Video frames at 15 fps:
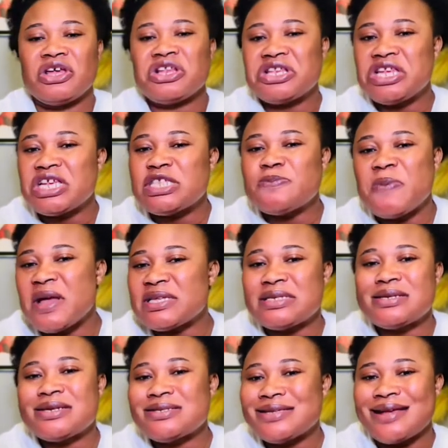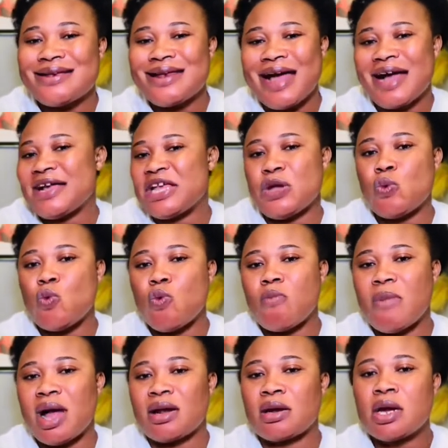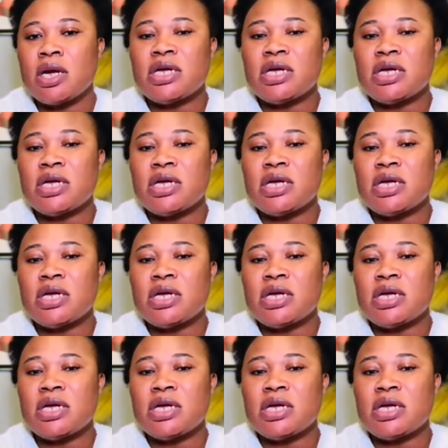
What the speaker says: this person is a nagging woman,